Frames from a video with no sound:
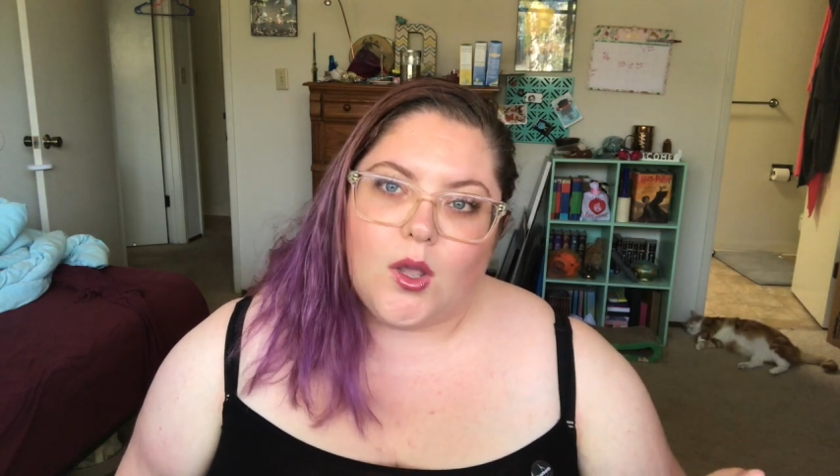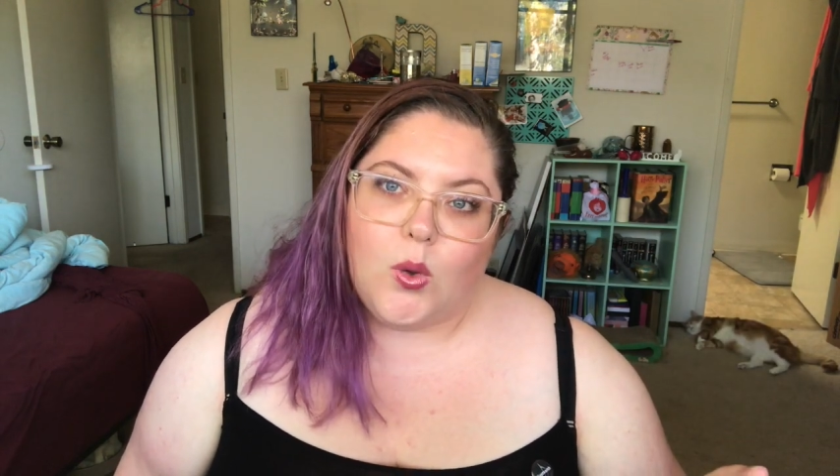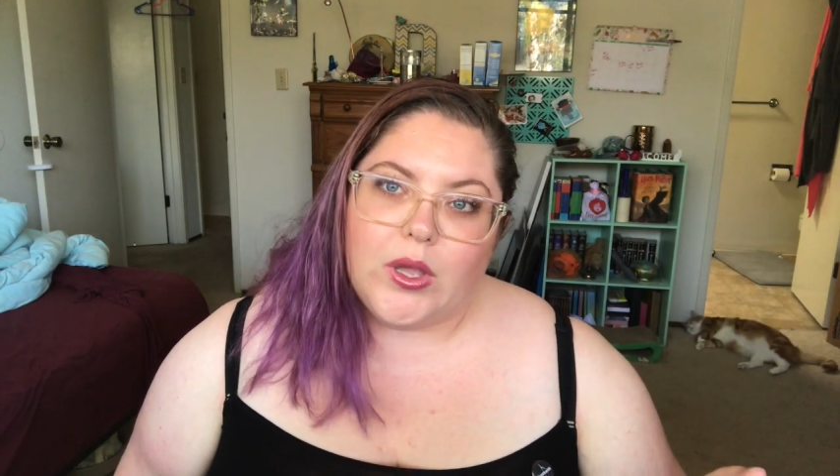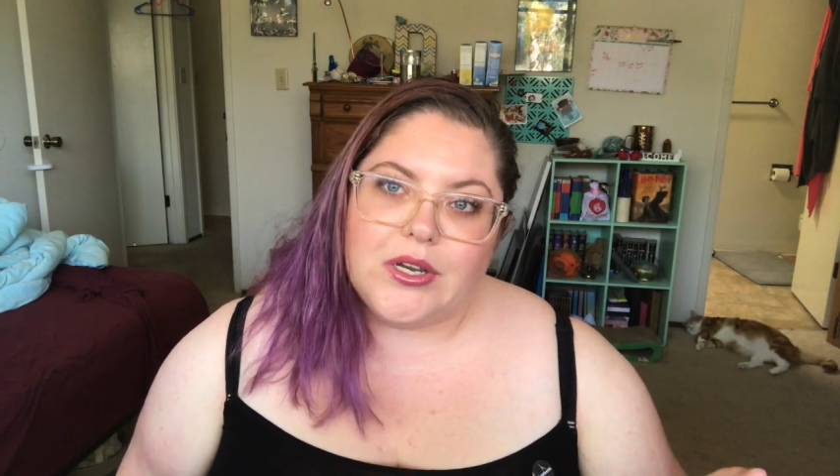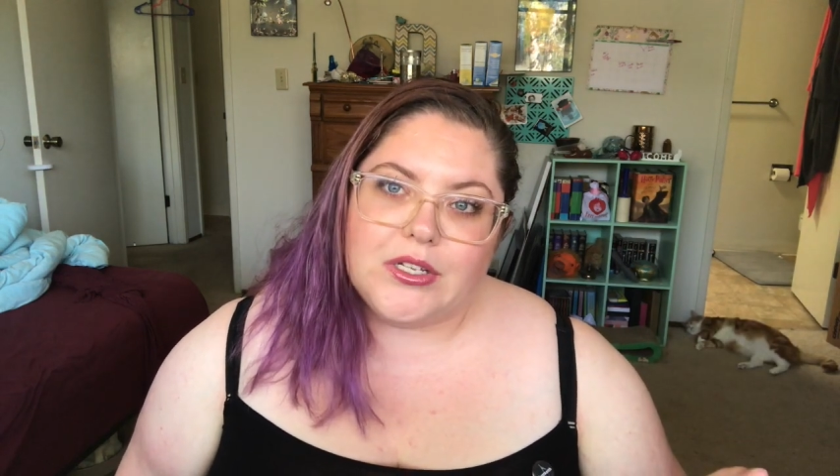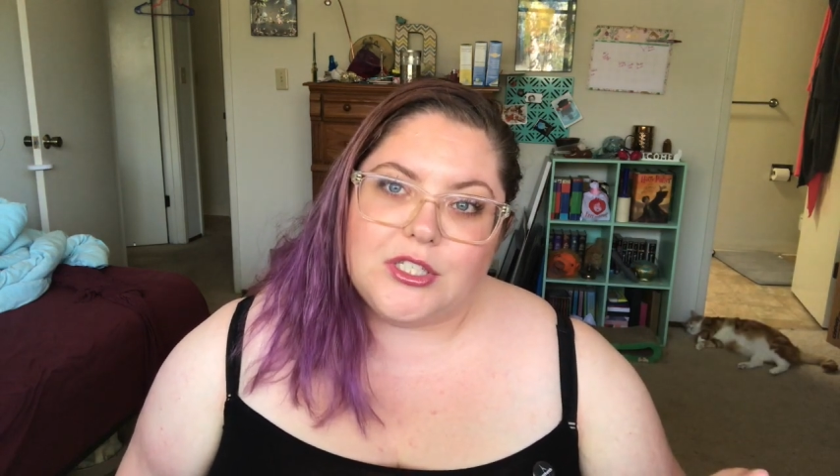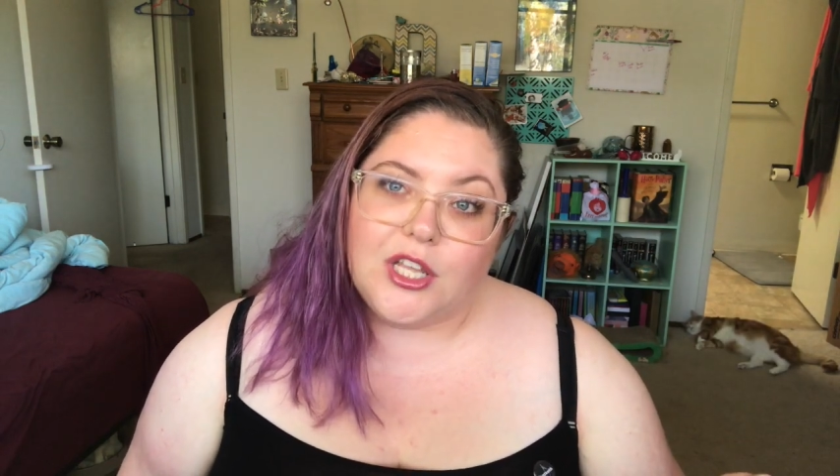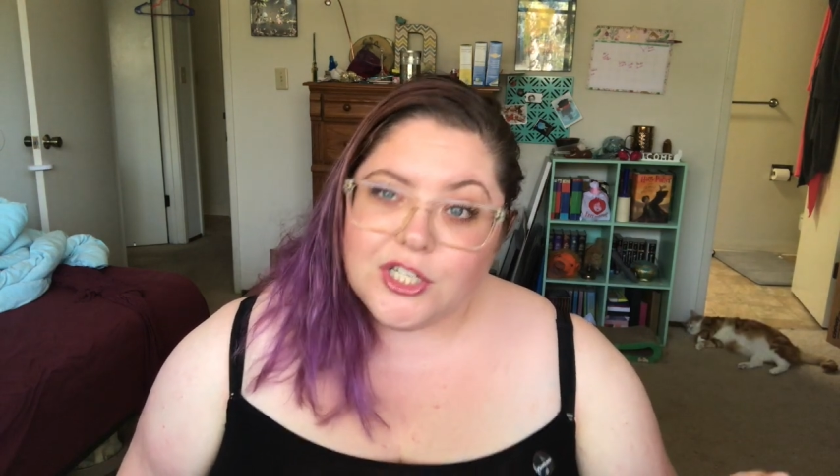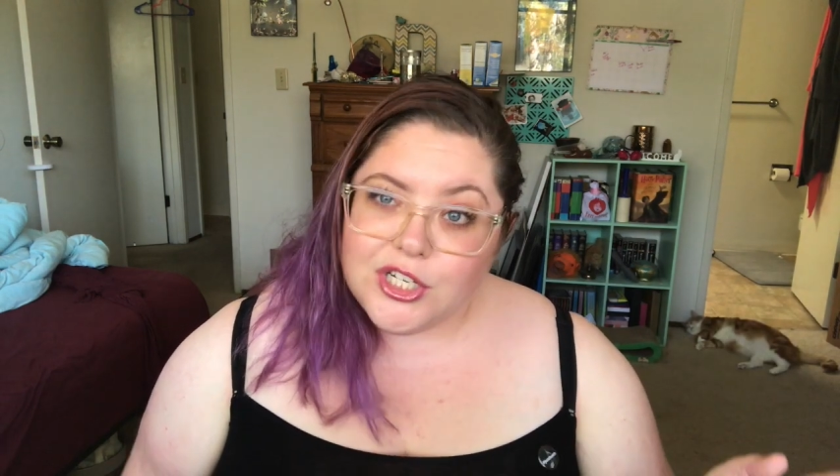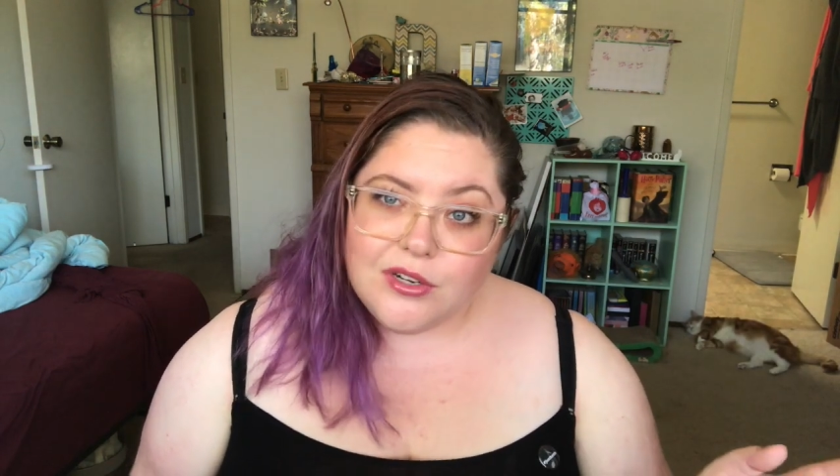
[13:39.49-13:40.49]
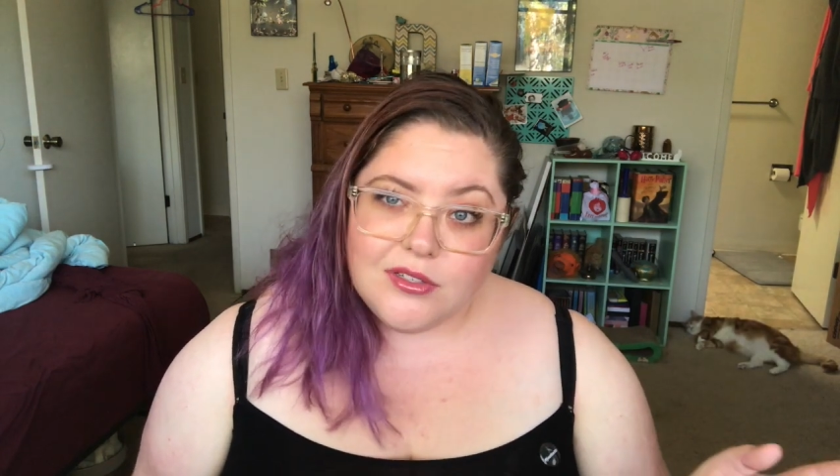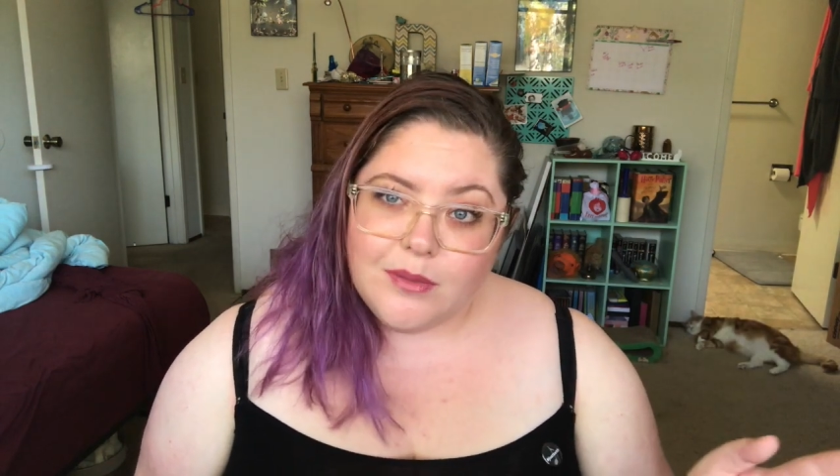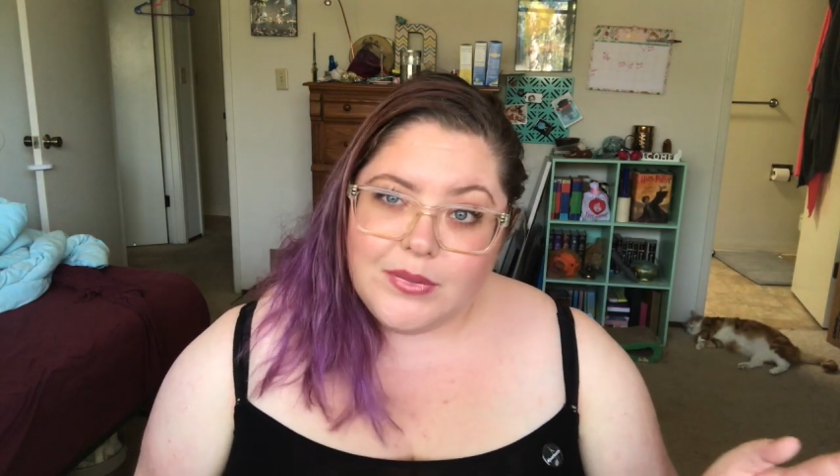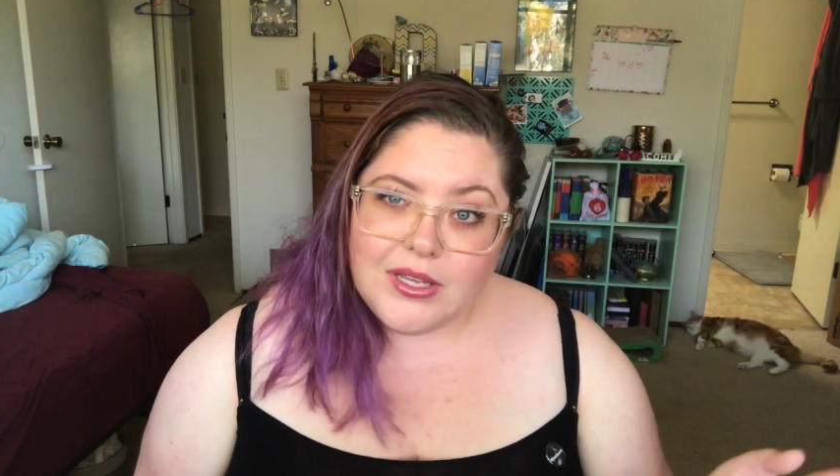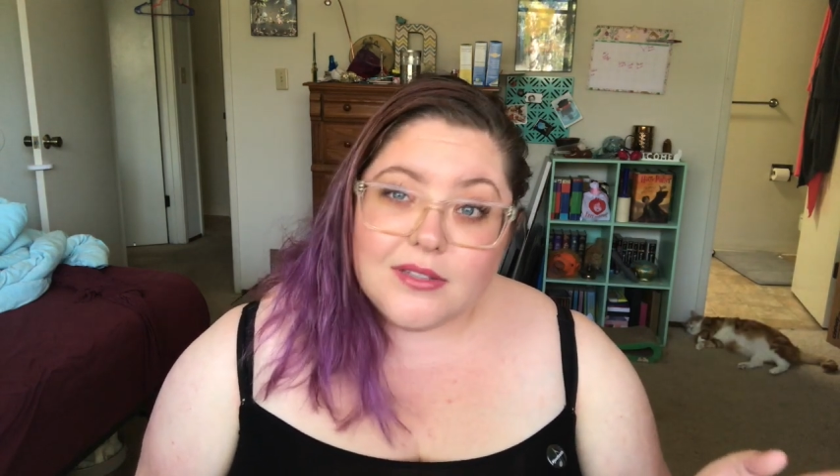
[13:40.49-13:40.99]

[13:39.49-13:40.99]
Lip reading: go get a slushie or something,